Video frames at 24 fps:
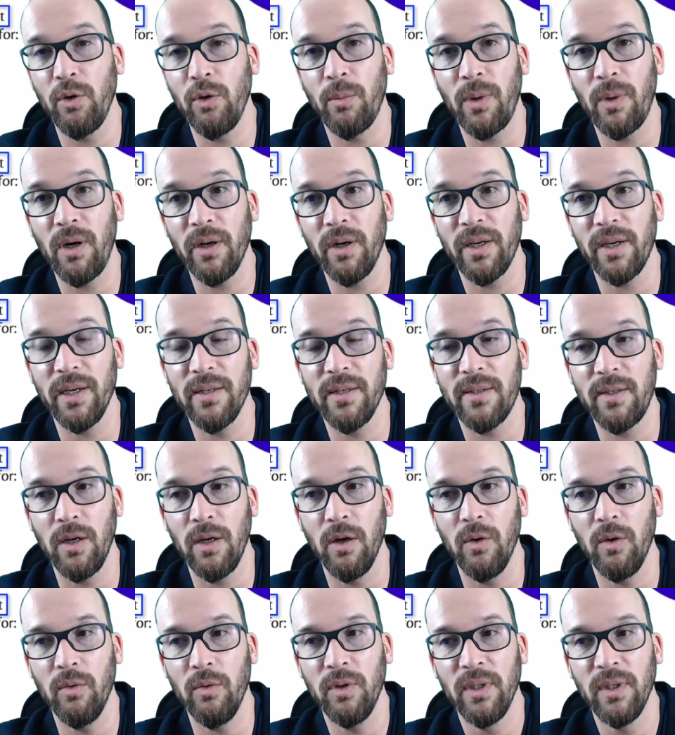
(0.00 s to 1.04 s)
your market.
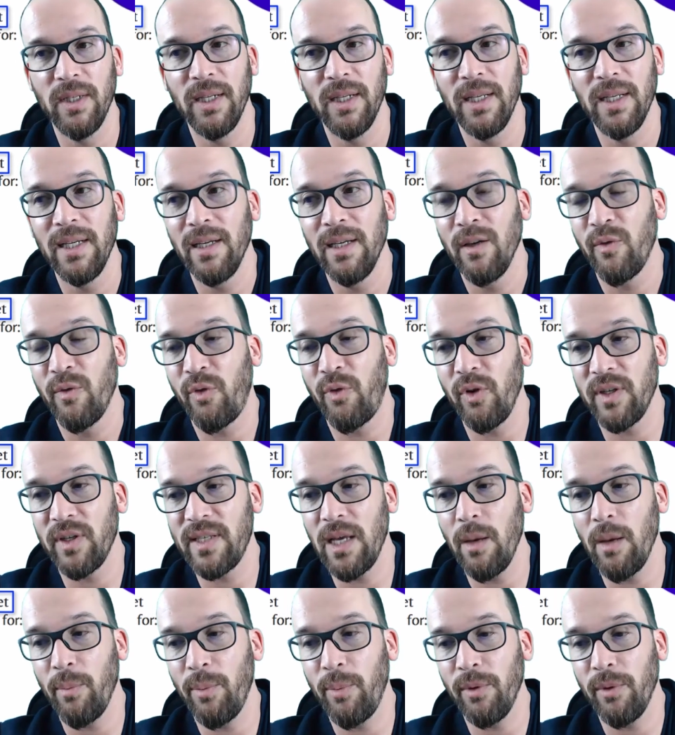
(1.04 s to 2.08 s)
So, for
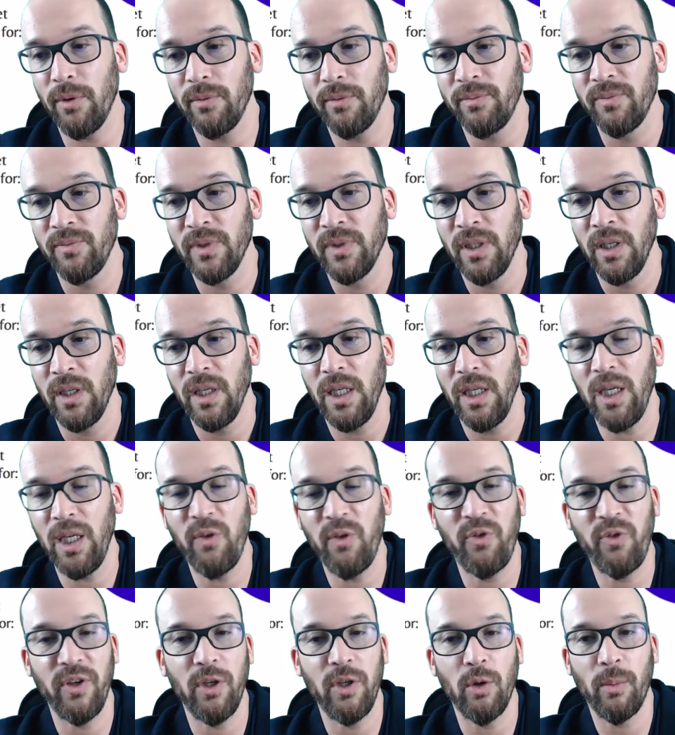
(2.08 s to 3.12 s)
example,
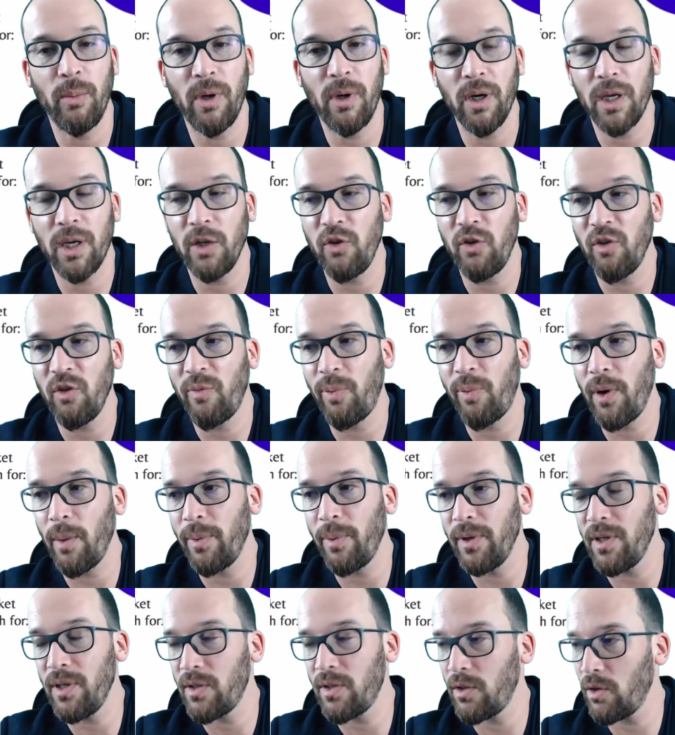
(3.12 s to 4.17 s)
if in your market you have
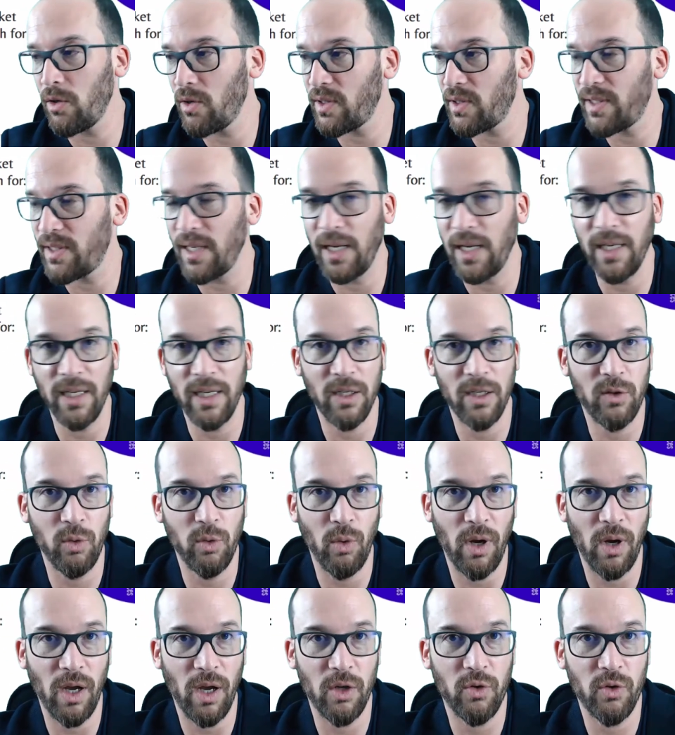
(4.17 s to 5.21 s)
properties that are selling at
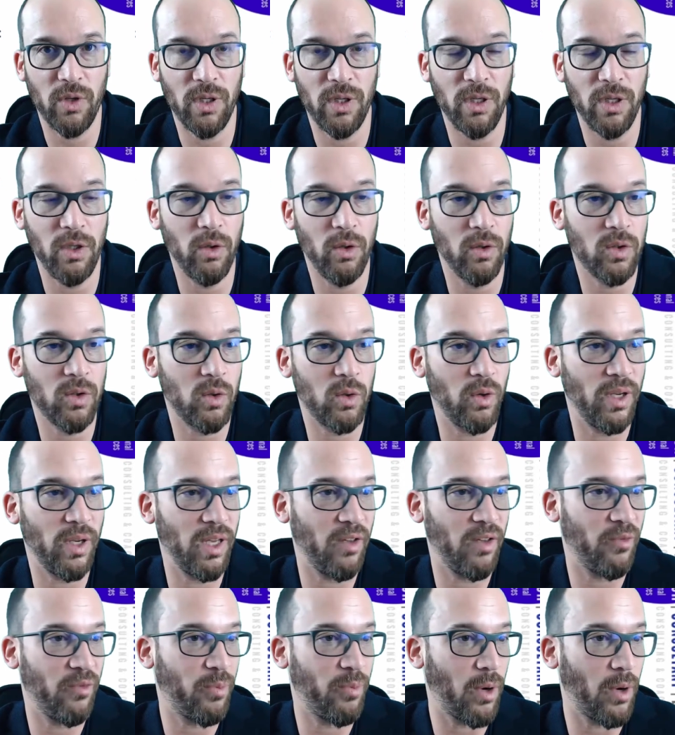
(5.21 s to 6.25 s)
200 and you also
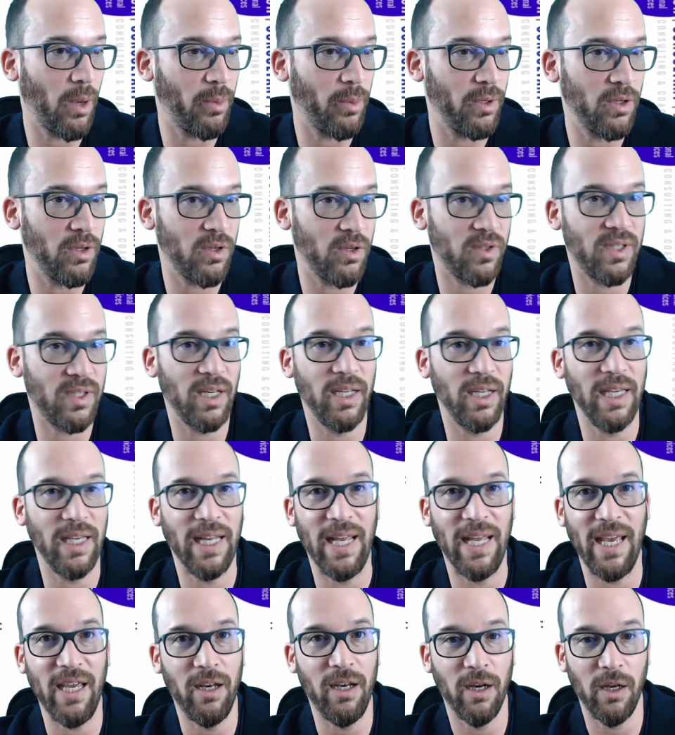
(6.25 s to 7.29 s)
have properties that are selling
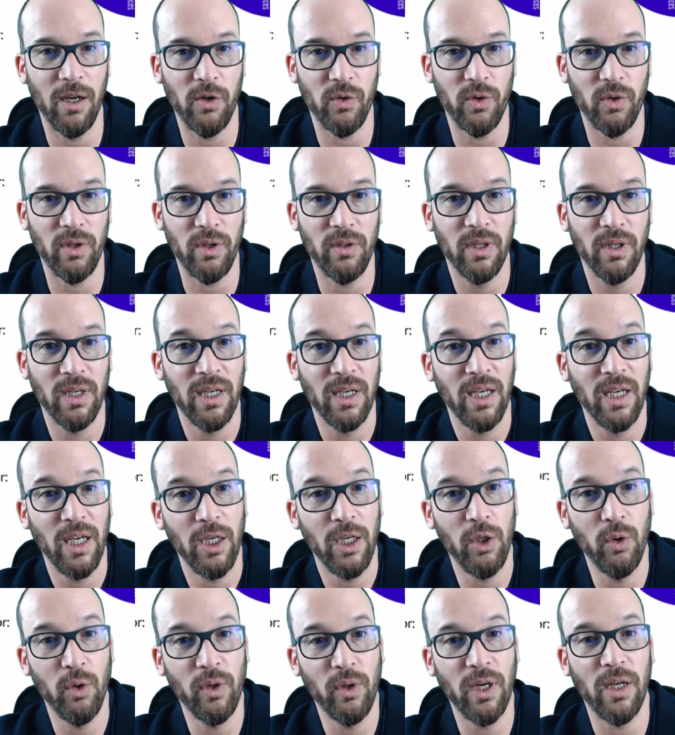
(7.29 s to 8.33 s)
at 800,
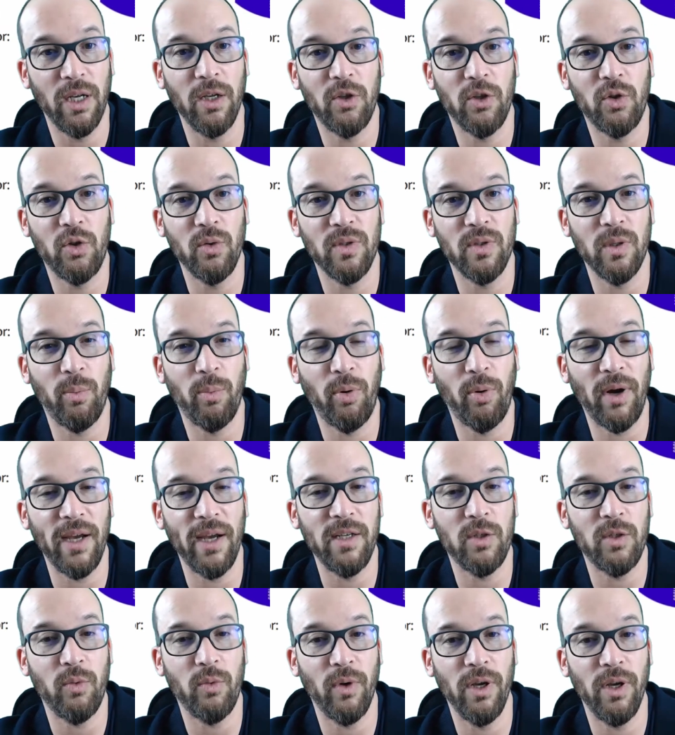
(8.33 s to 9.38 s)
you got to choose a
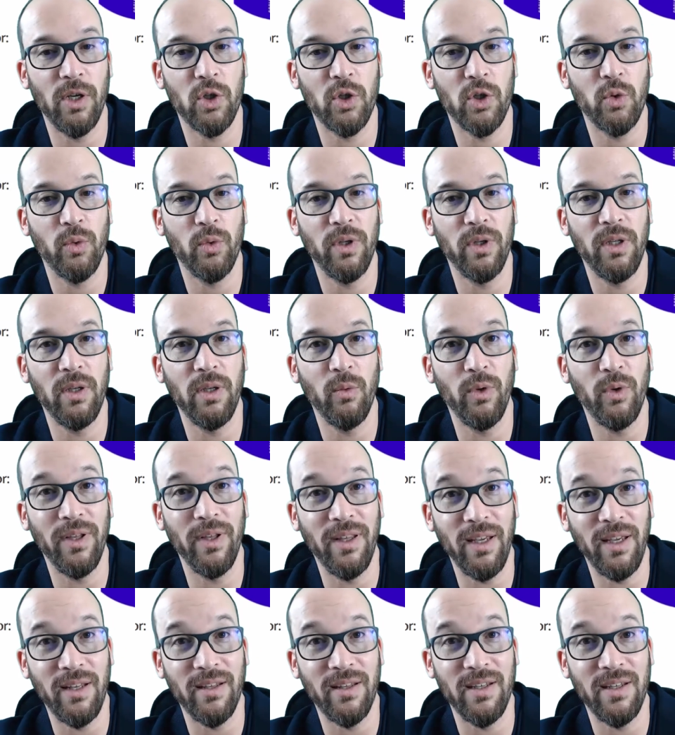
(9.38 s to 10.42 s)
price range
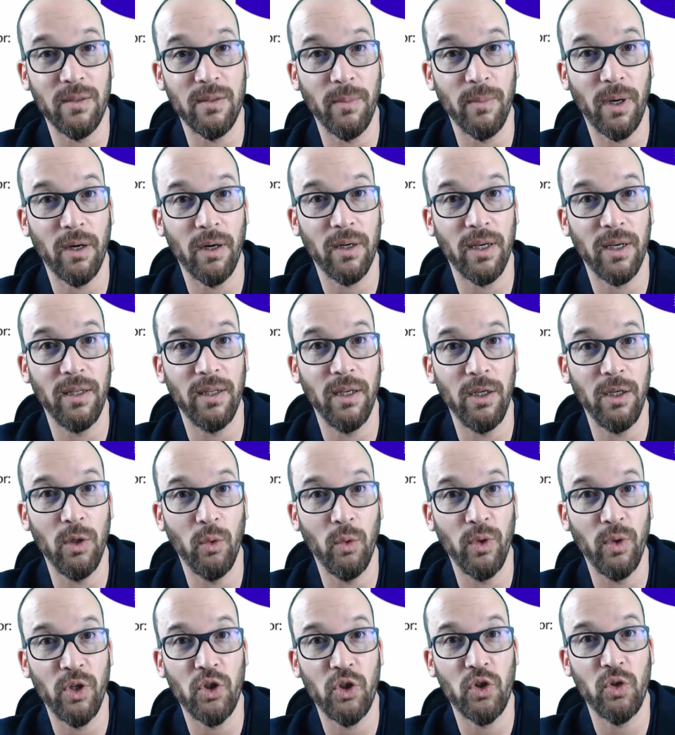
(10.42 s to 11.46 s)
within this market that you
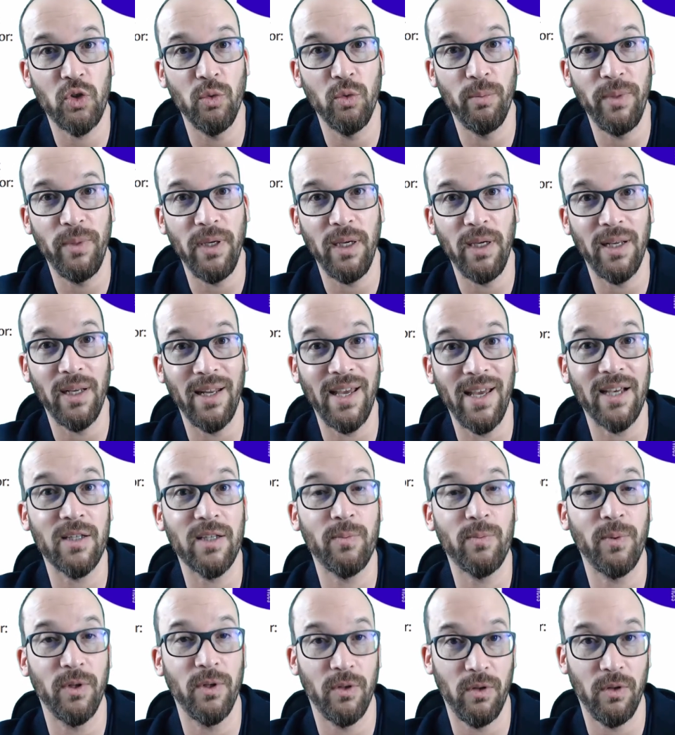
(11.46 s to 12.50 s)
wish to be an
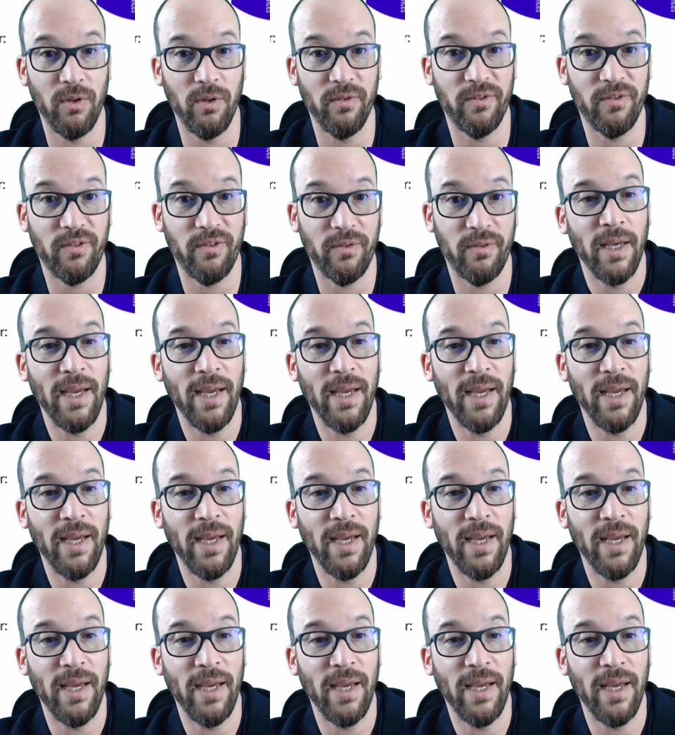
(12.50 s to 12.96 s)
expert of.